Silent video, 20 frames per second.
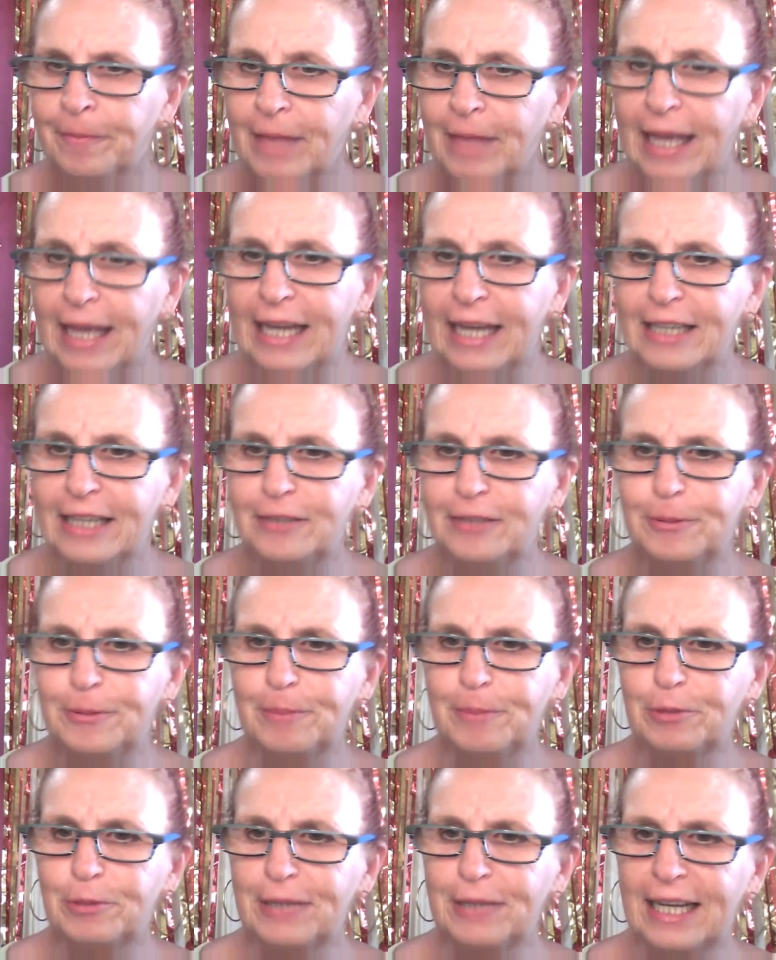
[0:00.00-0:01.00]
Hey,
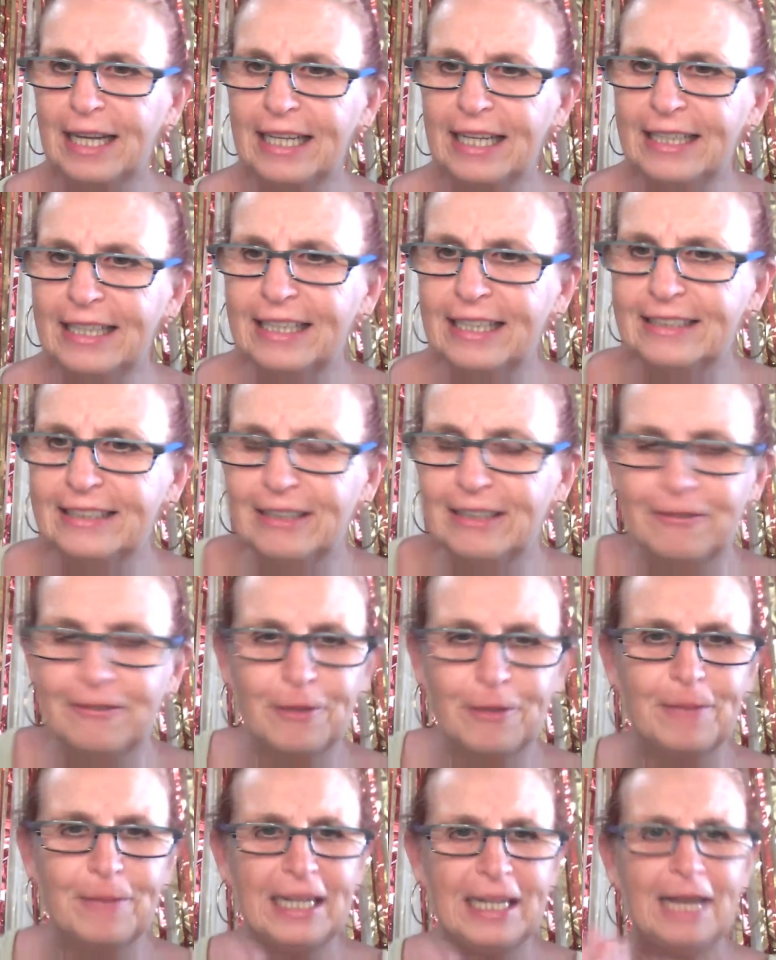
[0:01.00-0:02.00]
Twinkle Cakers, I've
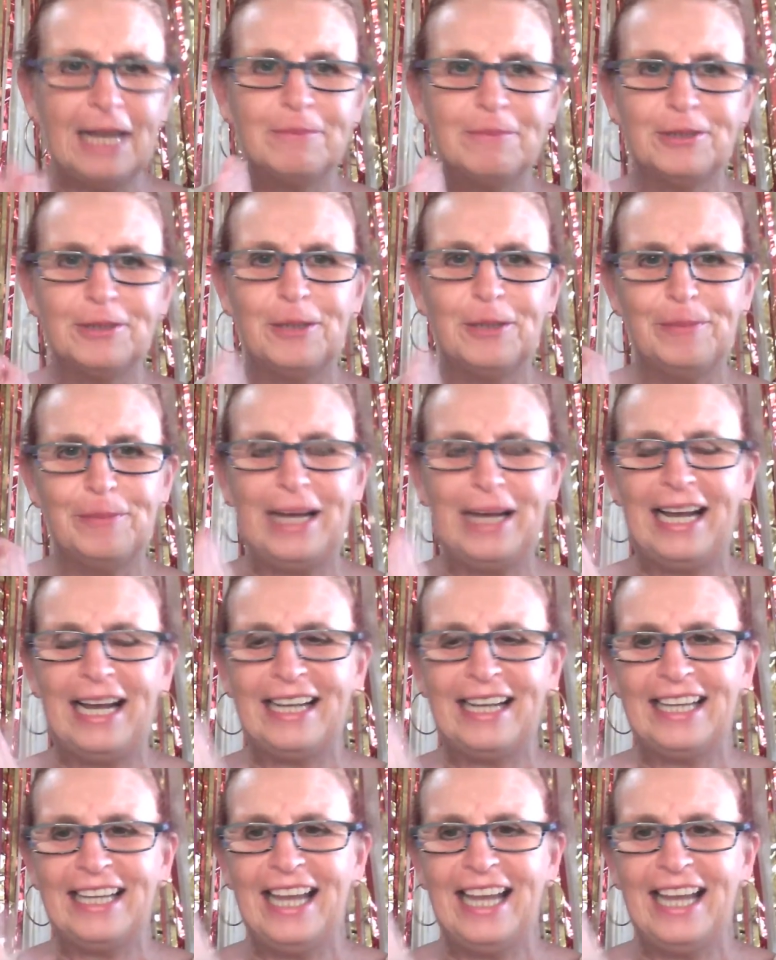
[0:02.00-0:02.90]
got my laptop back.